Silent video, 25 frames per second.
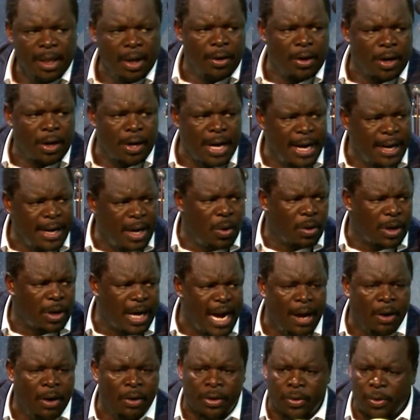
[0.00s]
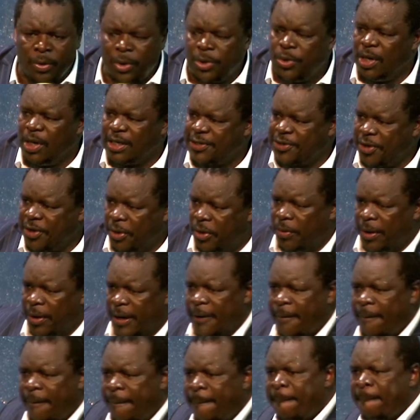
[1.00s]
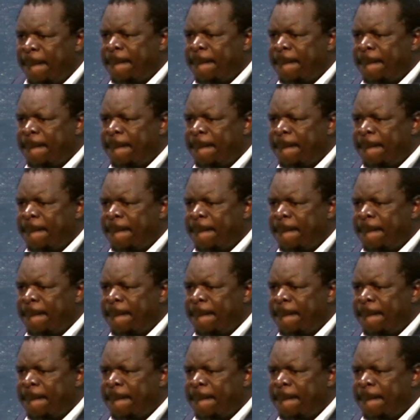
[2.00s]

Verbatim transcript: They will run around with your story.